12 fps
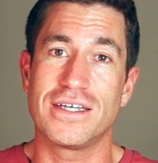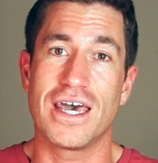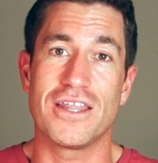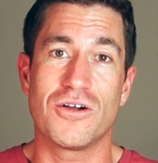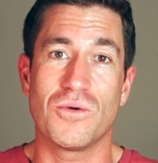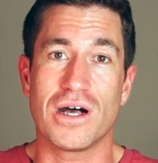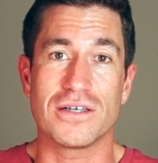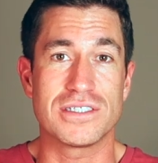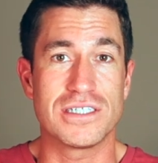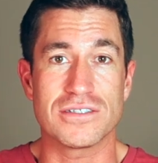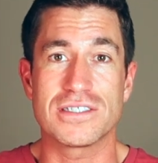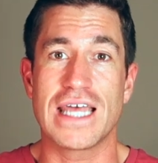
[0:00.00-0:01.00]
together while
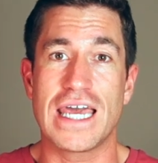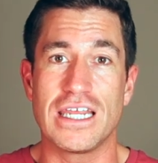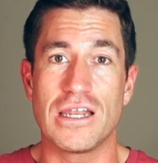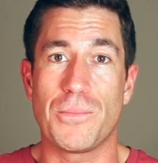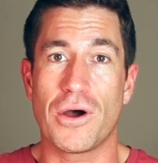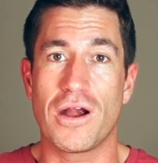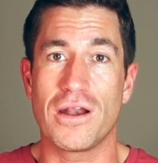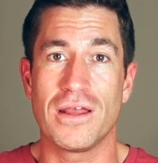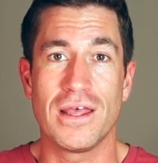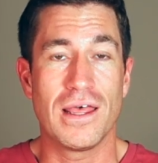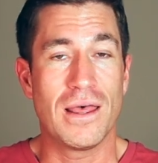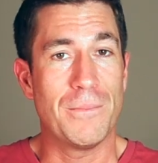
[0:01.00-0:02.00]
still standing apart
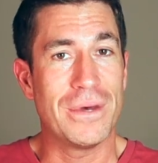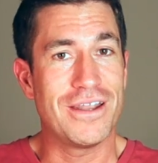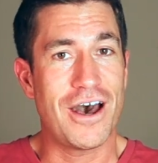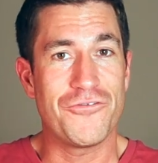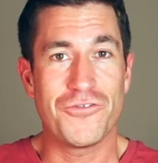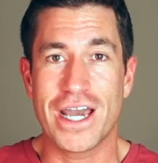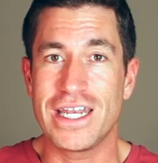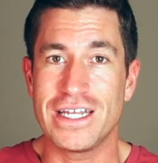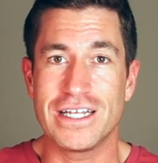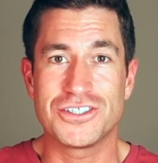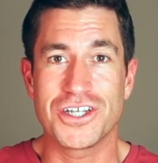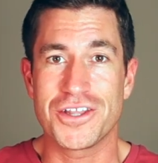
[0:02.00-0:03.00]
but not fighting
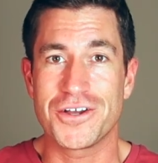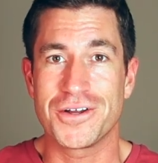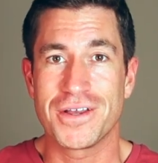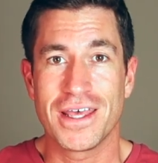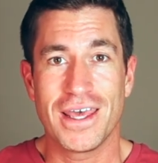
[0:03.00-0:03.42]
each other.